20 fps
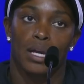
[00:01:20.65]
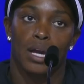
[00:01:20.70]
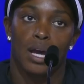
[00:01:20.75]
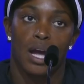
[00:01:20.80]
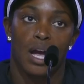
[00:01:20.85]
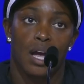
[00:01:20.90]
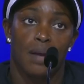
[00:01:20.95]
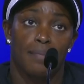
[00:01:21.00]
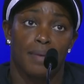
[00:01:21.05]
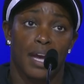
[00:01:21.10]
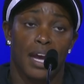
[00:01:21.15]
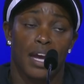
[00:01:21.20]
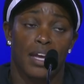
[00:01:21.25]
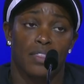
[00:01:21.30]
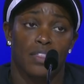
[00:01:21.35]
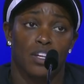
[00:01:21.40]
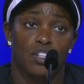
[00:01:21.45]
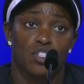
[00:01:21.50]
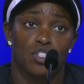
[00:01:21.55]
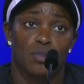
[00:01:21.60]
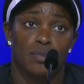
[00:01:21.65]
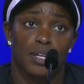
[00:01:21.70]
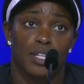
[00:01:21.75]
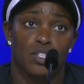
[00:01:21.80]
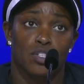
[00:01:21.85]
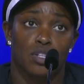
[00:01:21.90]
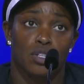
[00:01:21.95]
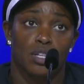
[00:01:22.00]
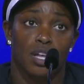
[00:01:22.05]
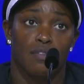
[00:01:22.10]
I thought she
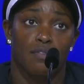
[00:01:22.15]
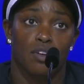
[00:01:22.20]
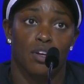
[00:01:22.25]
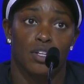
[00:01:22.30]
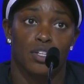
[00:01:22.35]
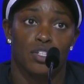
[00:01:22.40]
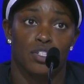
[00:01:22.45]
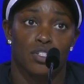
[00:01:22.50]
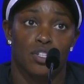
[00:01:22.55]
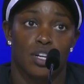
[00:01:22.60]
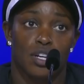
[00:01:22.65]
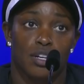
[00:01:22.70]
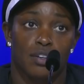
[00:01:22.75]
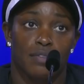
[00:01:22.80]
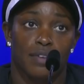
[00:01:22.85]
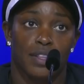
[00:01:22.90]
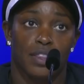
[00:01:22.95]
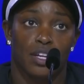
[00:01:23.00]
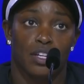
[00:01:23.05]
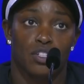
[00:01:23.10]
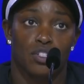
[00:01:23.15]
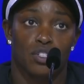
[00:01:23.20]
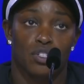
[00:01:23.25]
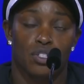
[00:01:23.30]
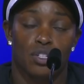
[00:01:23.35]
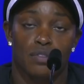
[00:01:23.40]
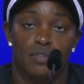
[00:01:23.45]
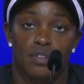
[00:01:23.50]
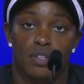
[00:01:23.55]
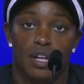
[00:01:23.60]
raised her level on her serve. I thought she
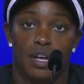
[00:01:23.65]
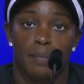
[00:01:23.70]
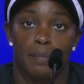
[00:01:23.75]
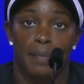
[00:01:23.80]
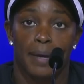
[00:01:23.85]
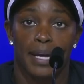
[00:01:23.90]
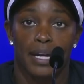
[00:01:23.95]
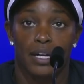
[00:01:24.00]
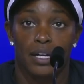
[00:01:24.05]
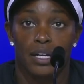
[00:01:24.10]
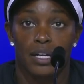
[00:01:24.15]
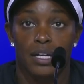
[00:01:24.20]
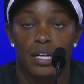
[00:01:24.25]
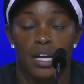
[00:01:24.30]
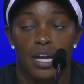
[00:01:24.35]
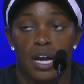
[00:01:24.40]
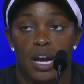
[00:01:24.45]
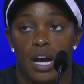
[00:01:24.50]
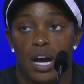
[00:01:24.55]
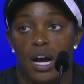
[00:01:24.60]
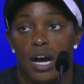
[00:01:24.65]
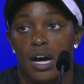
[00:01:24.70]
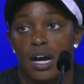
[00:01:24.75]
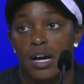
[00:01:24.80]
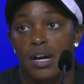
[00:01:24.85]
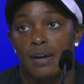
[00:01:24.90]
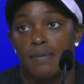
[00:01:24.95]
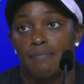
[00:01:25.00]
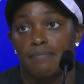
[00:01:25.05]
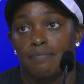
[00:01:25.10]
served a lot better.
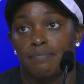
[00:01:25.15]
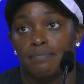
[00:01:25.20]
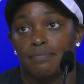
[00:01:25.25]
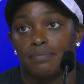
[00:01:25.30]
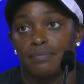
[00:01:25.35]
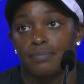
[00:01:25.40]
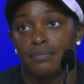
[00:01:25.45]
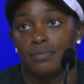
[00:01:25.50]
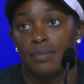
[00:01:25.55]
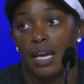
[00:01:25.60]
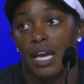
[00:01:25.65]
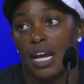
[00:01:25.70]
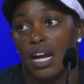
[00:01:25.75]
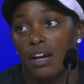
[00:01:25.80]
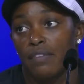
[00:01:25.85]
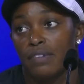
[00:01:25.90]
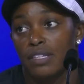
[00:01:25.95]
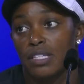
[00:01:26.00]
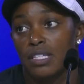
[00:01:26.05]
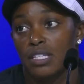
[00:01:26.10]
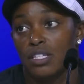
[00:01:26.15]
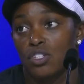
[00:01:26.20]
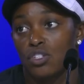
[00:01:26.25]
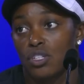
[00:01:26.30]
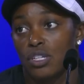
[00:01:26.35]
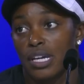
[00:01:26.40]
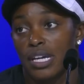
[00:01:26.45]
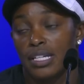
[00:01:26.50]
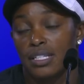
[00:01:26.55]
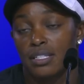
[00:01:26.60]
And obviously,
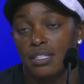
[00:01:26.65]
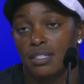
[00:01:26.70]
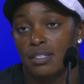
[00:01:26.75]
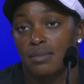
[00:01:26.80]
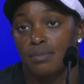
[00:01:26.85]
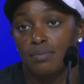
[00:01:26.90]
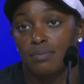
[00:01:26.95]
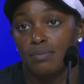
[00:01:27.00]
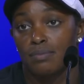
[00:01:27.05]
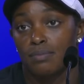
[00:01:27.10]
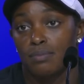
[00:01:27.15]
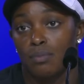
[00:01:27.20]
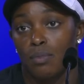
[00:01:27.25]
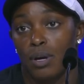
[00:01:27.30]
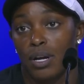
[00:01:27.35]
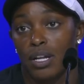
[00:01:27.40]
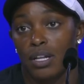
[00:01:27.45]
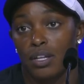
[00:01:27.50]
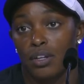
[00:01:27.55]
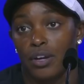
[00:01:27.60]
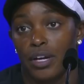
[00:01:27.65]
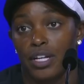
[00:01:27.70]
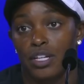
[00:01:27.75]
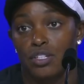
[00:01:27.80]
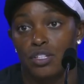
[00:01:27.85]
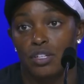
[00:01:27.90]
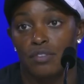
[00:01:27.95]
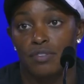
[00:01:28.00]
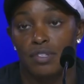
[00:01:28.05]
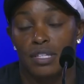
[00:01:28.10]
she has one of the greatest
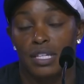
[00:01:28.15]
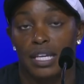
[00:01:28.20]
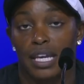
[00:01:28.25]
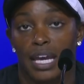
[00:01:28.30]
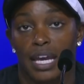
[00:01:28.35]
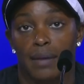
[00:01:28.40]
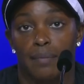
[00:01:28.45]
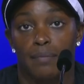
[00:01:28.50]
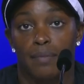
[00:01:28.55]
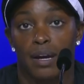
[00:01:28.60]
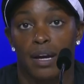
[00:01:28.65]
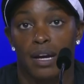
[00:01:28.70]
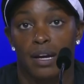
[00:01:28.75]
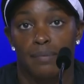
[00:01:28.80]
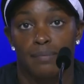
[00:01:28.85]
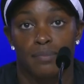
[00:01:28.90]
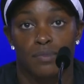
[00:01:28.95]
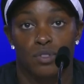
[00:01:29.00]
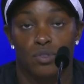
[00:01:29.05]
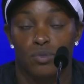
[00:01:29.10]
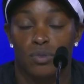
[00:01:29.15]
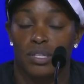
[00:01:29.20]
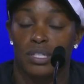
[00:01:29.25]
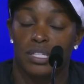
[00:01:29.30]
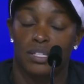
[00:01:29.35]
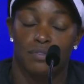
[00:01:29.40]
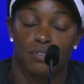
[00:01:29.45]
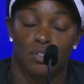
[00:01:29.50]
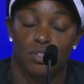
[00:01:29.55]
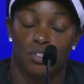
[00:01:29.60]
serves in the game. It's really
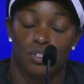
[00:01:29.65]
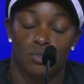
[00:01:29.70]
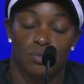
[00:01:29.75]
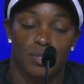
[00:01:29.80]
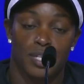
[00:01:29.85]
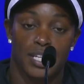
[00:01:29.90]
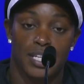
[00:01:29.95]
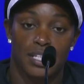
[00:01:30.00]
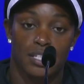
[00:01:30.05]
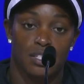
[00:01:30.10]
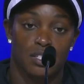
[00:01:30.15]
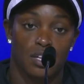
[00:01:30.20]
difficult to read.